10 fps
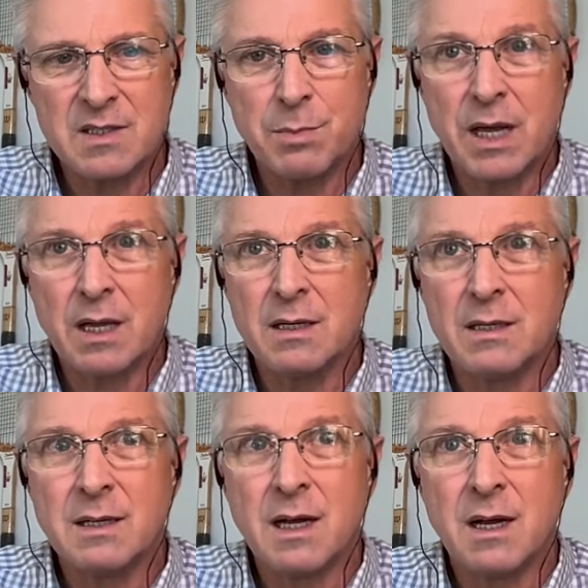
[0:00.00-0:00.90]
been
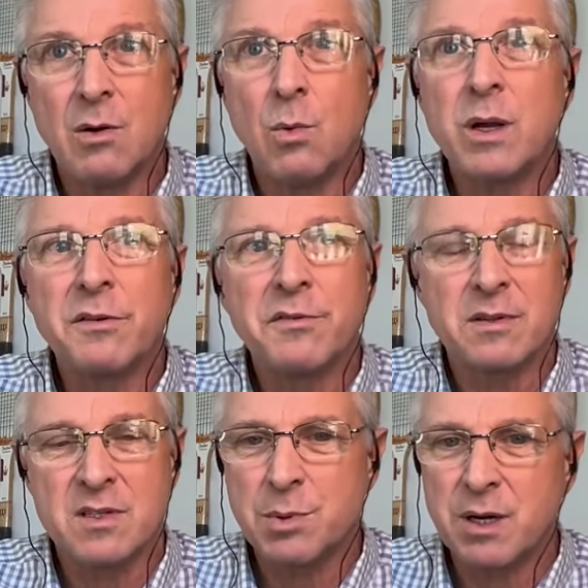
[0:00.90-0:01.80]
a wonderful
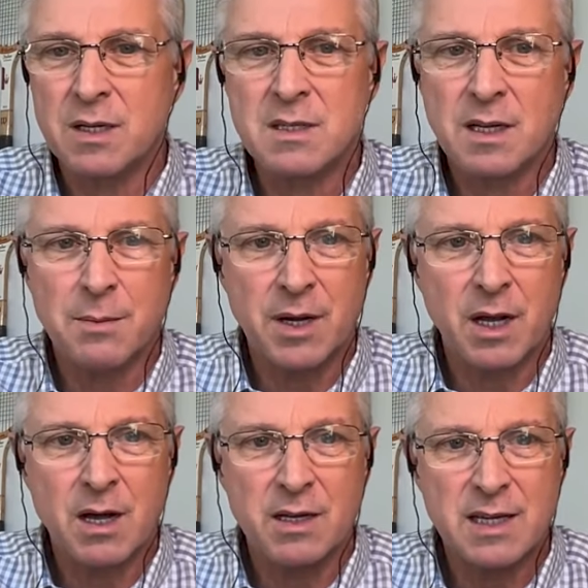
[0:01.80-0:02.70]
experience to come in
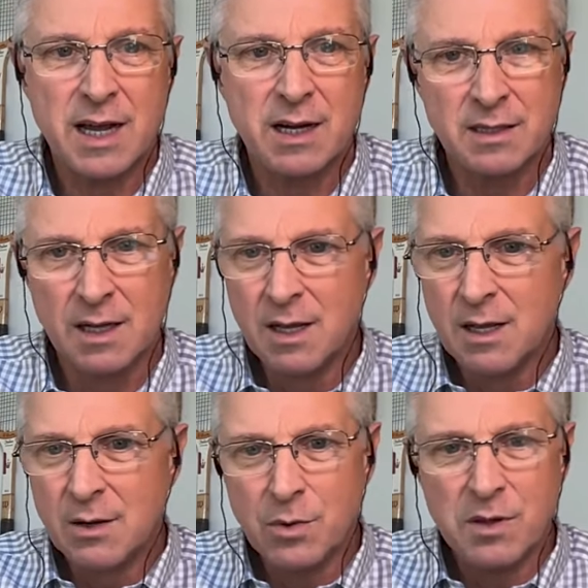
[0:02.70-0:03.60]
contact
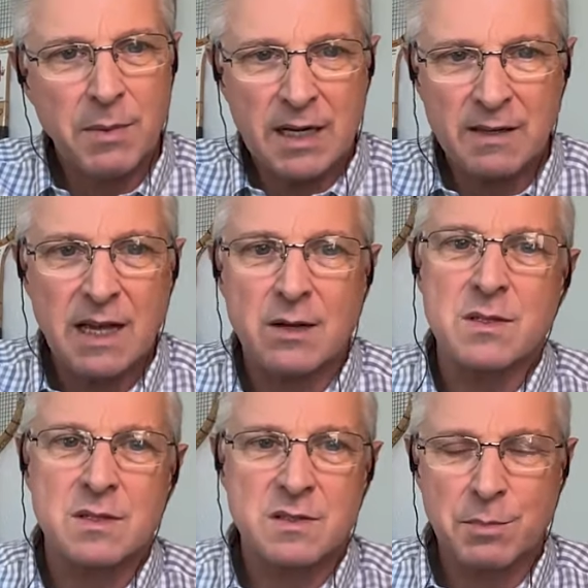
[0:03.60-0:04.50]
with the many
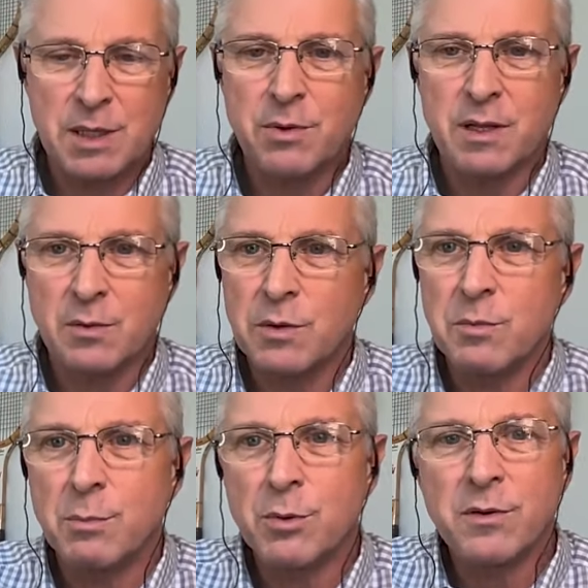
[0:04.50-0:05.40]
thousands of people that we've
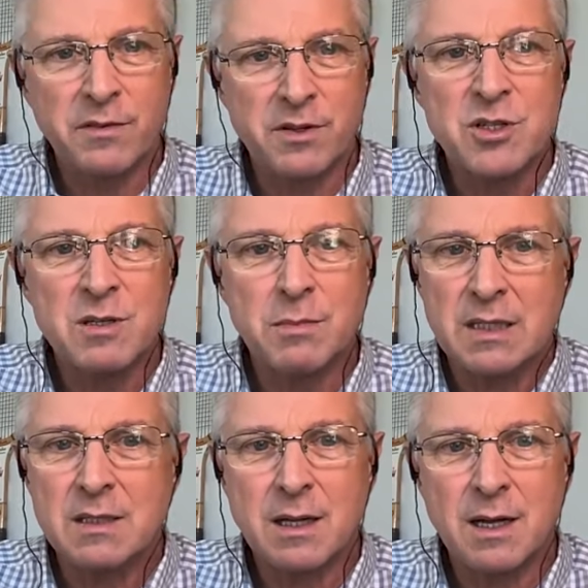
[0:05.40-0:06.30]
been privileged to
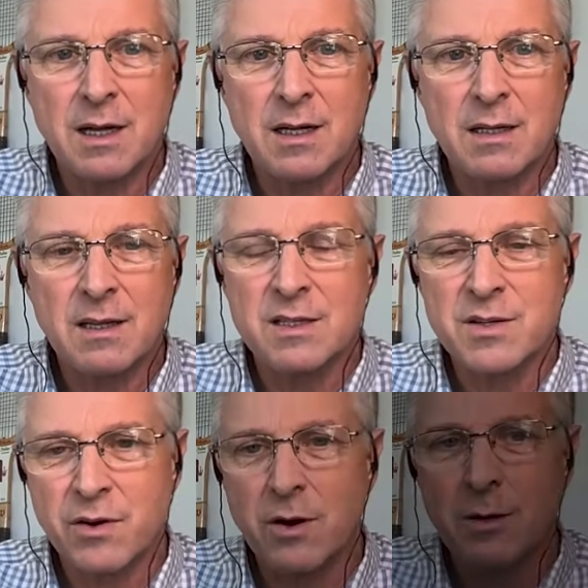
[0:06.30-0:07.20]
meet thus
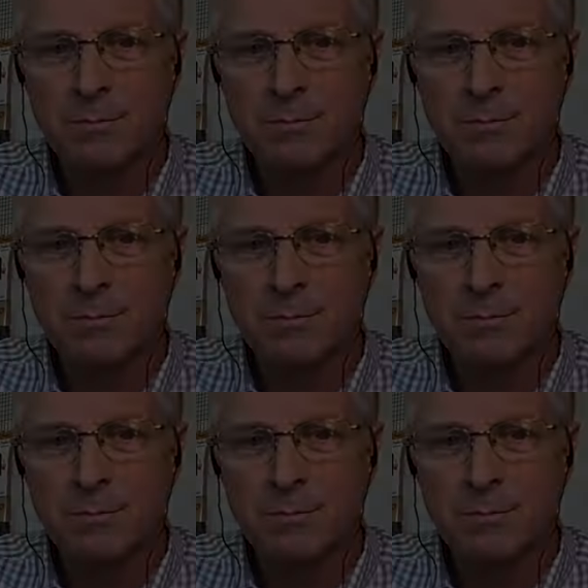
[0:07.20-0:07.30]
far.